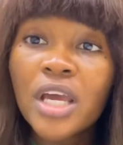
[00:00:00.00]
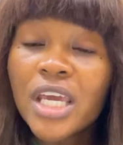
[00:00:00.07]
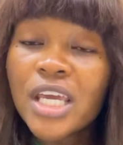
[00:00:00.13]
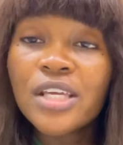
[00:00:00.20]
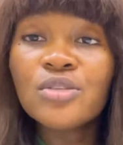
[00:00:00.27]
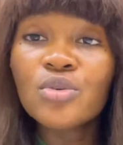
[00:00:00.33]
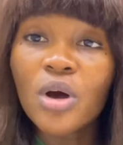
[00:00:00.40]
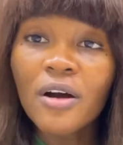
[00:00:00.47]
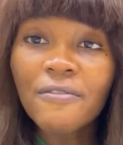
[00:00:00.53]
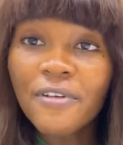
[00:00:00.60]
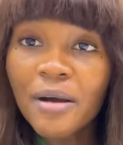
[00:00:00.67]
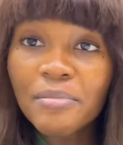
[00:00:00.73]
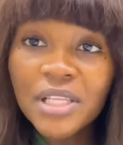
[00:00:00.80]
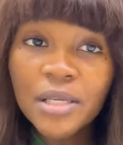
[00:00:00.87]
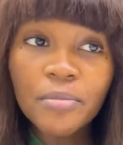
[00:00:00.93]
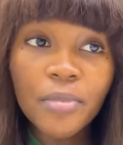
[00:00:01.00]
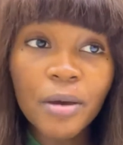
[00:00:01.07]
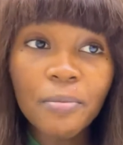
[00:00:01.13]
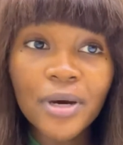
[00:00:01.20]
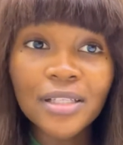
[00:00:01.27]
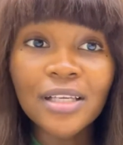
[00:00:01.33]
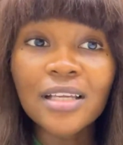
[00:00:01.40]
his or her family
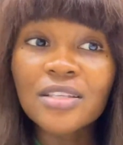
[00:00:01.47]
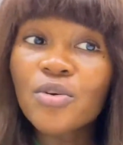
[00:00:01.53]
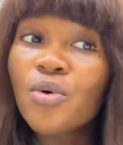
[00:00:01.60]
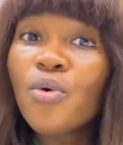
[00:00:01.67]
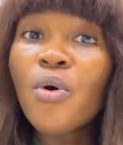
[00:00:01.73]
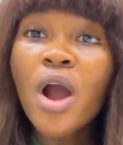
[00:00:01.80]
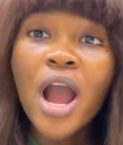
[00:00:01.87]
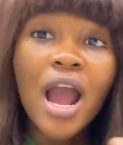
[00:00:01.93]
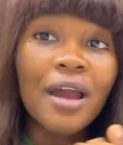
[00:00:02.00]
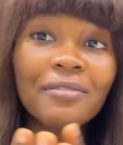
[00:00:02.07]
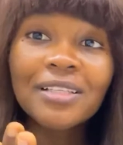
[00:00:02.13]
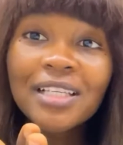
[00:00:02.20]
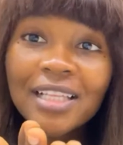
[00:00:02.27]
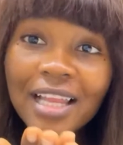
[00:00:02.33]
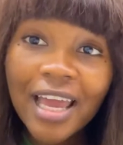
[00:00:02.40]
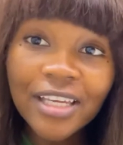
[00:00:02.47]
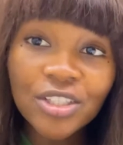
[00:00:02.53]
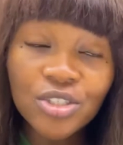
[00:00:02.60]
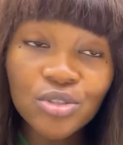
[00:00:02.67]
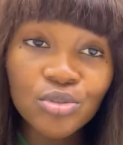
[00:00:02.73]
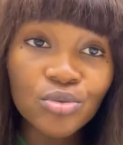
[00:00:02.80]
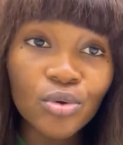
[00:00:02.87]
member that, oh, I really like
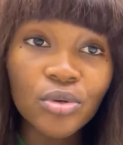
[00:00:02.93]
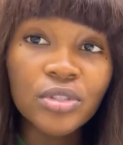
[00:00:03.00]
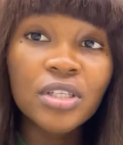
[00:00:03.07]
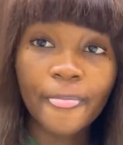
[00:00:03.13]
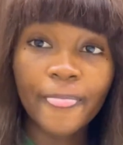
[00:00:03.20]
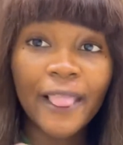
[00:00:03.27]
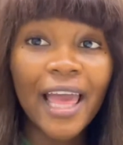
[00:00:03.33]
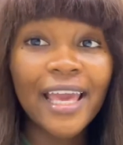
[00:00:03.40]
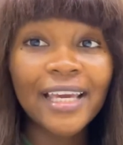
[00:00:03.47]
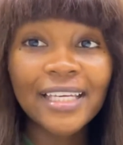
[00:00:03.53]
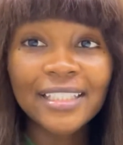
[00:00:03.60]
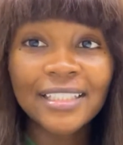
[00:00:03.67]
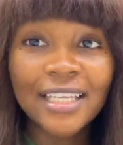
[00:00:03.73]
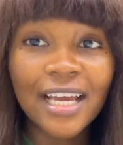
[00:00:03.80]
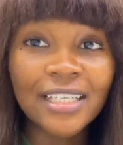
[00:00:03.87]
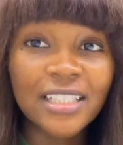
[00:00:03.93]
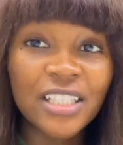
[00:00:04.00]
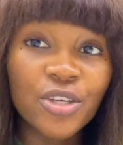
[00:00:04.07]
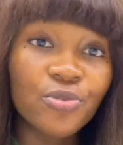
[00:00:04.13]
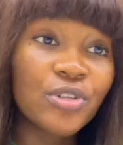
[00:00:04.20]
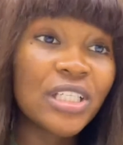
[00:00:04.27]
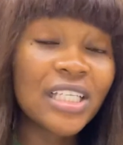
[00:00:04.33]
this nurse. Like, that
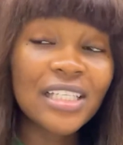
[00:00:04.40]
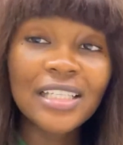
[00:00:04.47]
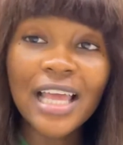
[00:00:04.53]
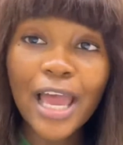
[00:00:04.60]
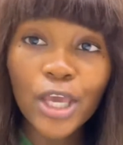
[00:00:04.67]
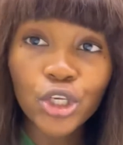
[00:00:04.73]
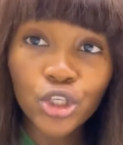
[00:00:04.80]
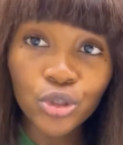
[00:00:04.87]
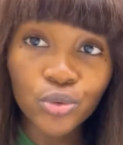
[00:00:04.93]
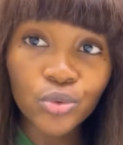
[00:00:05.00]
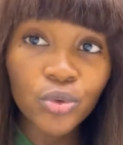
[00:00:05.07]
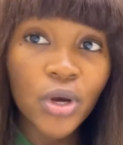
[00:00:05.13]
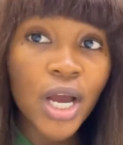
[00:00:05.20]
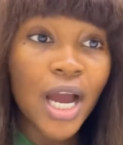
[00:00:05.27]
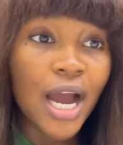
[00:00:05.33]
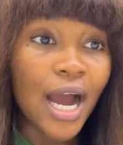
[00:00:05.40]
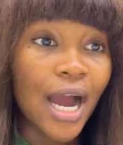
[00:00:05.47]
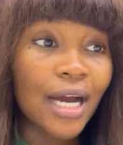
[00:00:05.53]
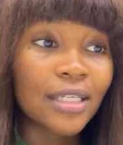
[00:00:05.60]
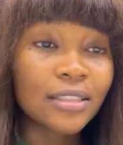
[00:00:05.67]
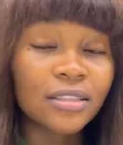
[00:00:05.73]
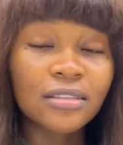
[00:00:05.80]
they really like you.
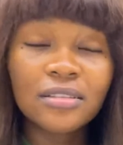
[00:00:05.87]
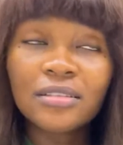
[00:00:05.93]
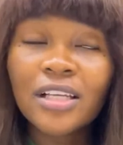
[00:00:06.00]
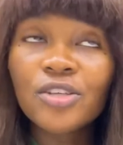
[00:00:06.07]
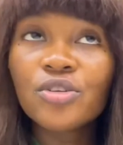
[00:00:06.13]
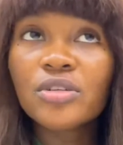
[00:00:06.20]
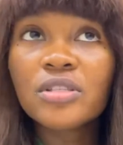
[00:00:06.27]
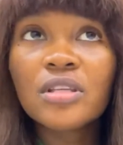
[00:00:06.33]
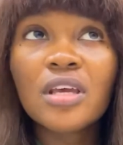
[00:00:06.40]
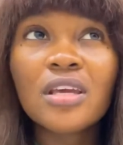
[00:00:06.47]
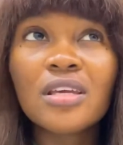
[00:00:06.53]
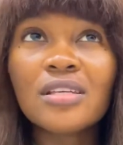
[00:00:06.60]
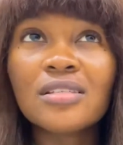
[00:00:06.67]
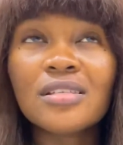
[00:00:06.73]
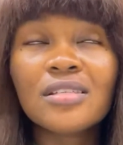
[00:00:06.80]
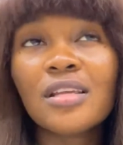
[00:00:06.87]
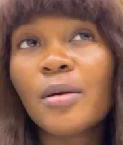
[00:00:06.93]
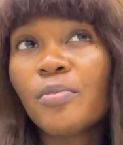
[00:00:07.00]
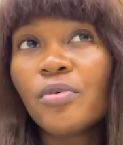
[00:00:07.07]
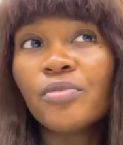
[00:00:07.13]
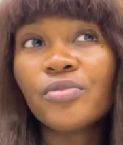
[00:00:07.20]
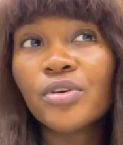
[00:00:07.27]
And let's just say it's this
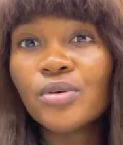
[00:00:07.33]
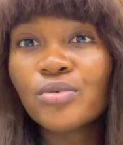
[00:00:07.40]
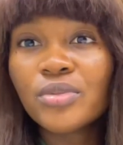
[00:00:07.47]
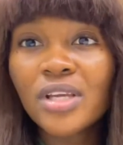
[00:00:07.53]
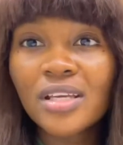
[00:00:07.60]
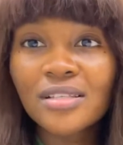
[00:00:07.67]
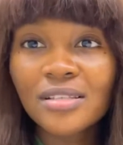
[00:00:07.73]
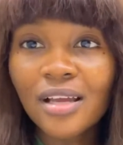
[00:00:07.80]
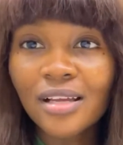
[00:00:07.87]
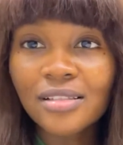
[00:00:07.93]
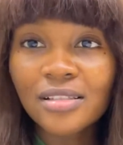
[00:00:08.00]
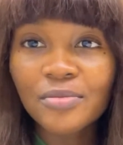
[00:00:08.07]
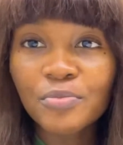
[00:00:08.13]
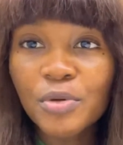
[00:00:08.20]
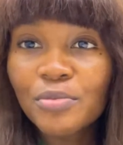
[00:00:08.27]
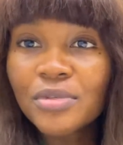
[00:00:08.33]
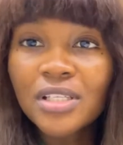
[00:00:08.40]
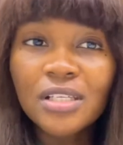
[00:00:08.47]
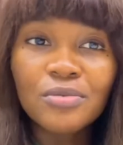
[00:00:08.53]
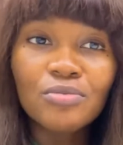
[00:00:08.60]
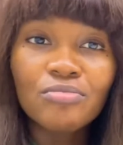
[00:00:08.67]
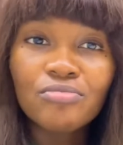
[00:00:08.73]
type of illness that maybe
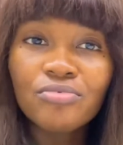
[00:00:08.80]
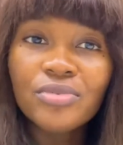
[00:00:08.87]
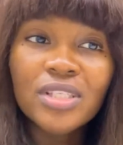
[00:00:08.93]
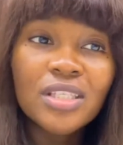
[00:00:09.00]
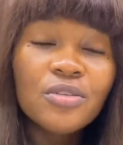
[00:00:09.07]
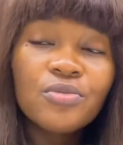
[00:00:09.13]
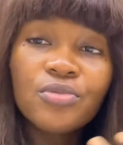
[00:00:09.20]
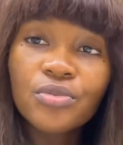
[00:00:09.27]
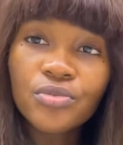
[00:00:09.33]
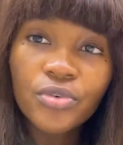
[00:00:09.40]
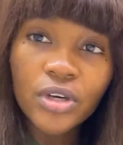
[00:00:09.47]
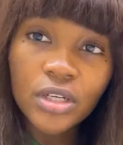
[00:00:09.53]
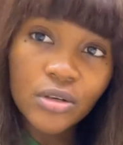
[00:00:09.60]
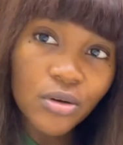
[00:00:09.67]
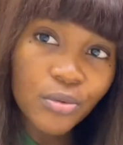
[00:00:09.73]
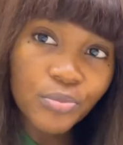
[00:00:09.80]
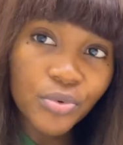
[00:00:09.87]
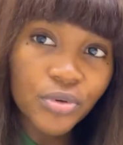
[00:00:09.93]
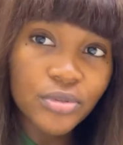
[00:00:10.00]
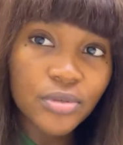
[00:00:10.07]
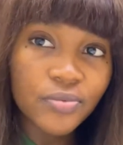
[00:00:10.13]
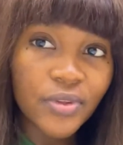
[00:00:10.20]
they will still feel for a long
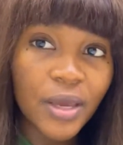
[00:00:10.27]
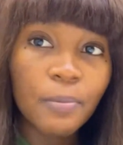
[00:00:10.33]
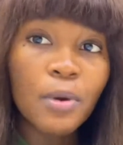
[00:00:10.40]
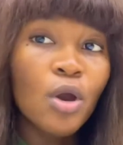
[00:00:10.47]
period of time,